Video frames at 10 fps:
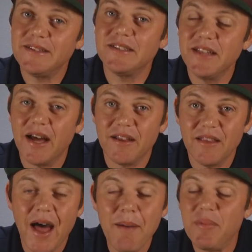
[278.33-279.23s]
It's not a
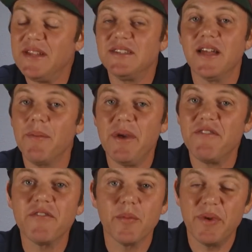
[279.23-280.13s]
lot, but it's not
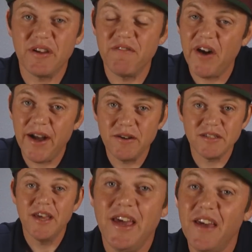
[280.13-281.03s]
meant for big fires.